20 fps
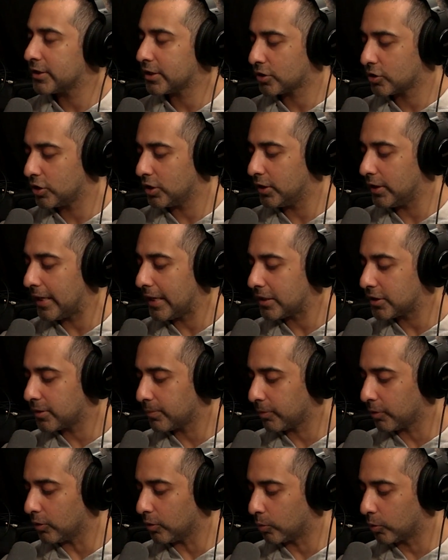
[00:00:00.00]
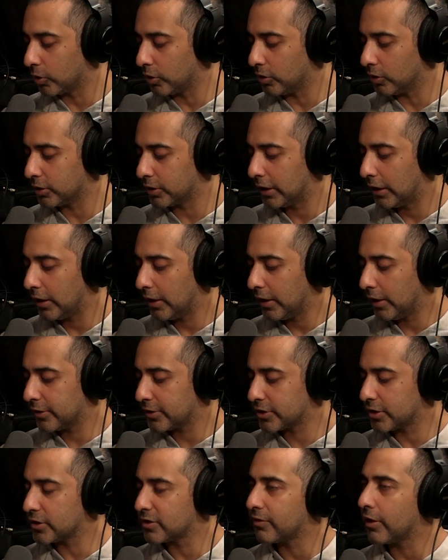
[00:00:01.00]
is actually an atypical world in
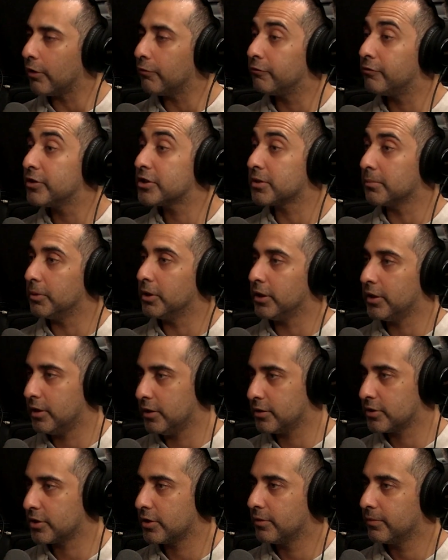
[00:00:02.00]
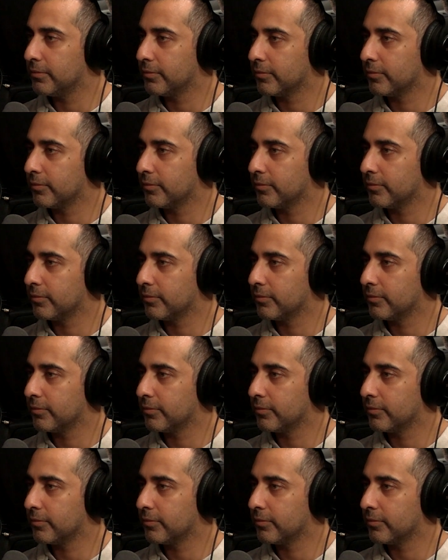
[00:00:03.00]
the sense of how visible it is.